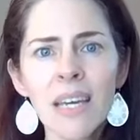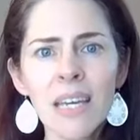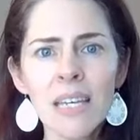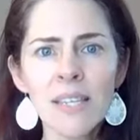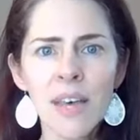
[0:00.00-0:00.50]

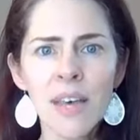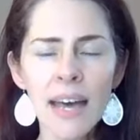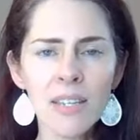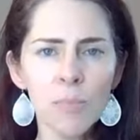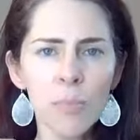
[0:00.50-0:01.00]
is
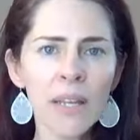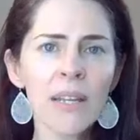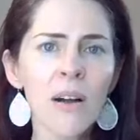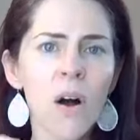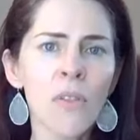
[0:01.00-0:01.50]
that
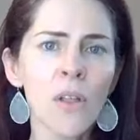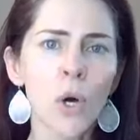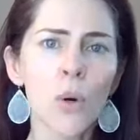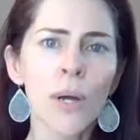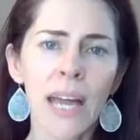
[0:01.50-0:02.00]
depending on the
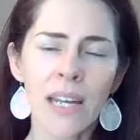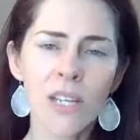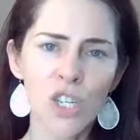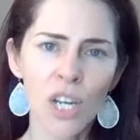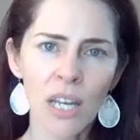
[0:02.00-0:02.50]

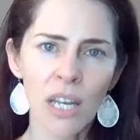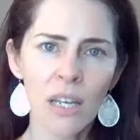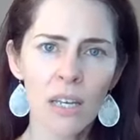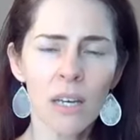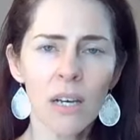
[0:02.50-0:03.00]

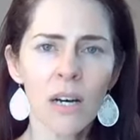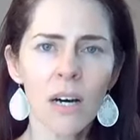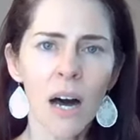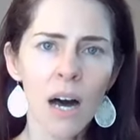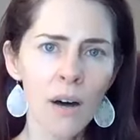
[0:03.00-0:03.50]
location
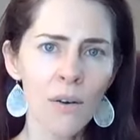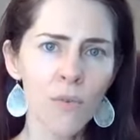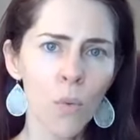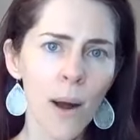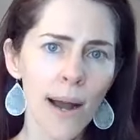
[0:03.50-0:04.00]
of
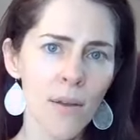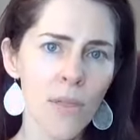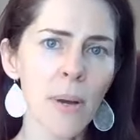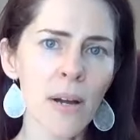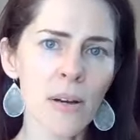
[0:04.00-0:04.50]
where
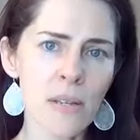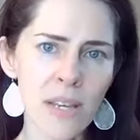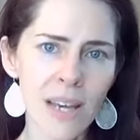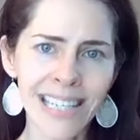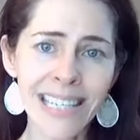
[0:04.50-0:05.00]
the
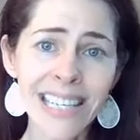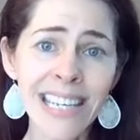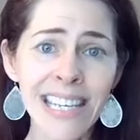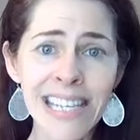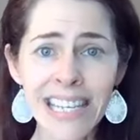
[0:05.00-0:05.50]
parasite
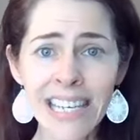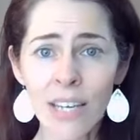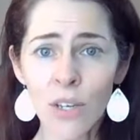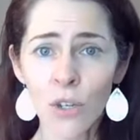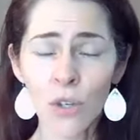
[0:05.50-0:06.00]
is
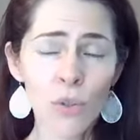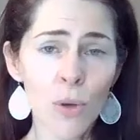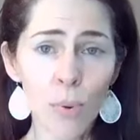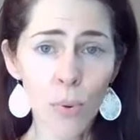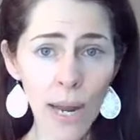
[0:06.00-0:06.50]
in the
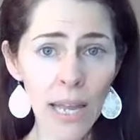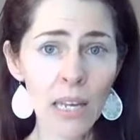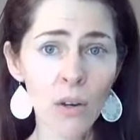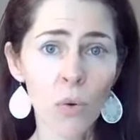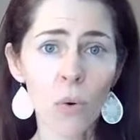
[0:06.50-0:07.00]

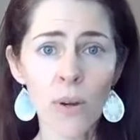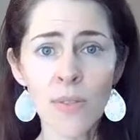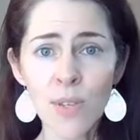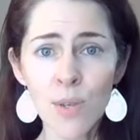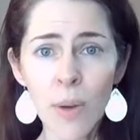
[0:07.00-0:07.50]
brain or in
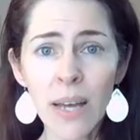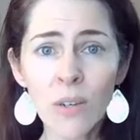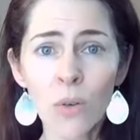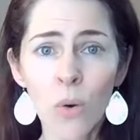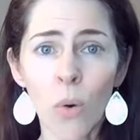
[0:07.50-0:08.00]
the
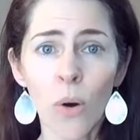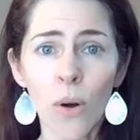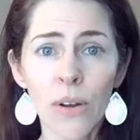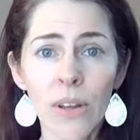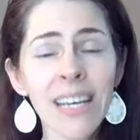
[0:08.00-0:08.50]
spinal
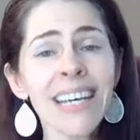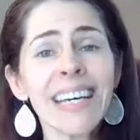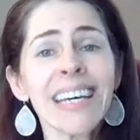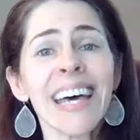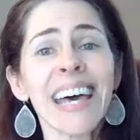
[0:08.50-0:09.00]
cord,
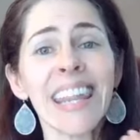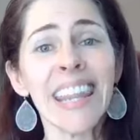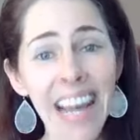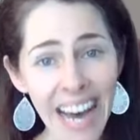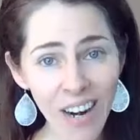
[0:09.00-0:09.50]

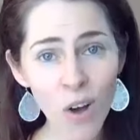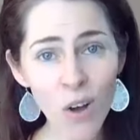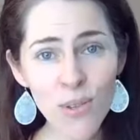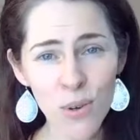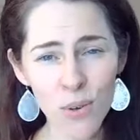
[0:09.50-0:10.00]
that
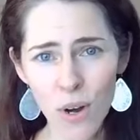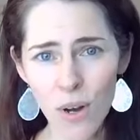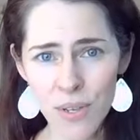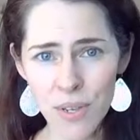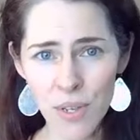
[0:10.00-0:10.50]
also
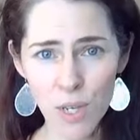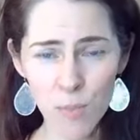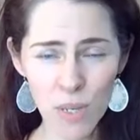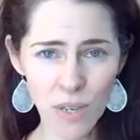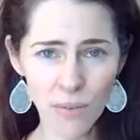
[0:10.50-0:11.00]
causes
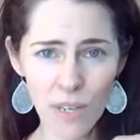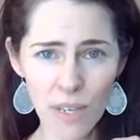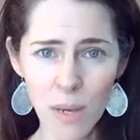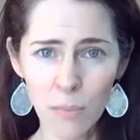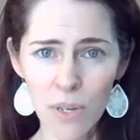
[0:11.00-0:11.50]
specific
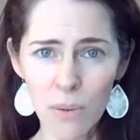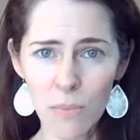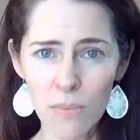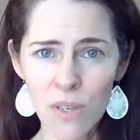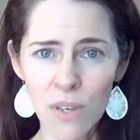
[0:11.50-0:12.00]

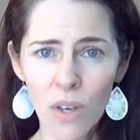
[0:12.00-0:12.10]
symptoms.